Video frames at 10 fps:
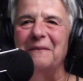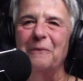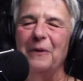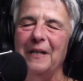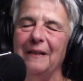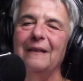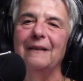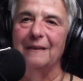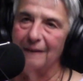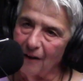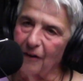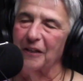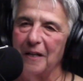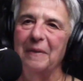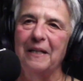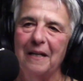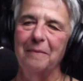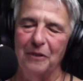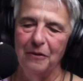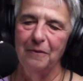we are coming
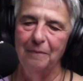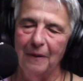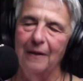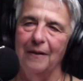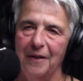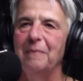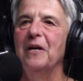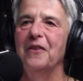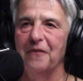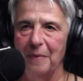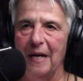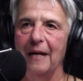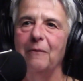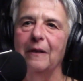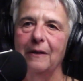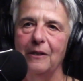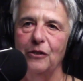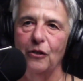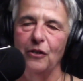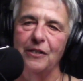up to the month of May. The
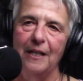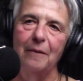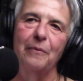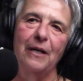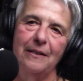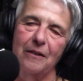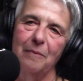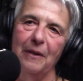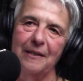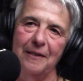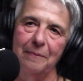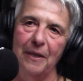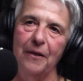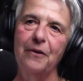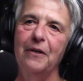church celebrates our Blessed Mother